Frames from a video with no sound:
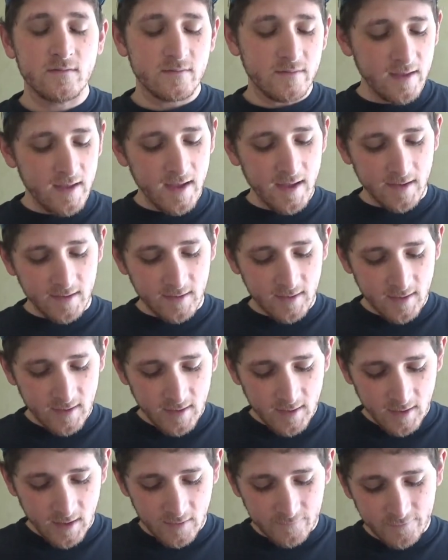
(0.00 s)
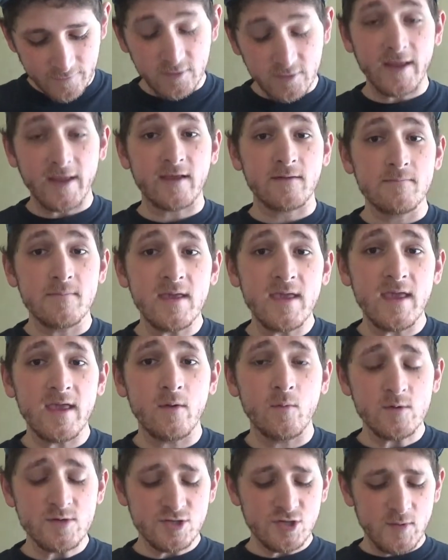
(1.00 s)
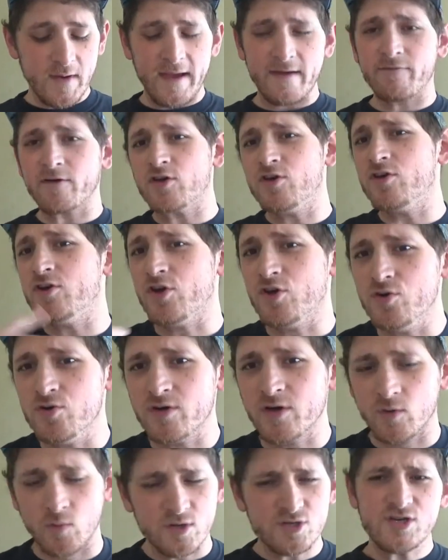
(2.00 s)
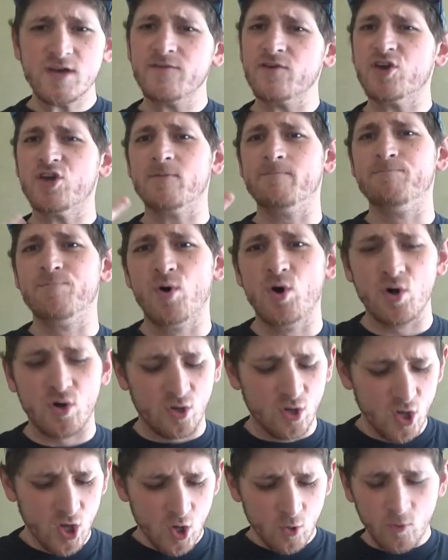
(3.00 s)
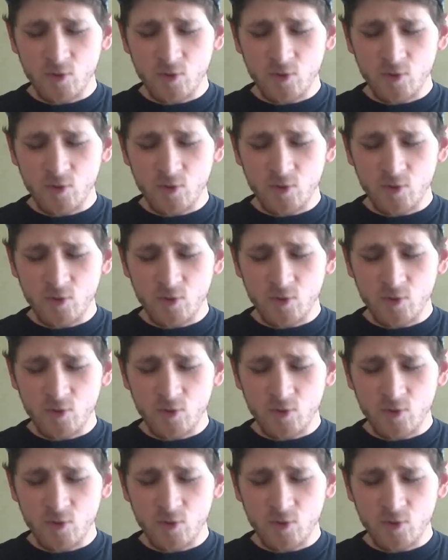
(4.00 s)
Then, if you're like me, once you have a good hookah, once you have a good bowl,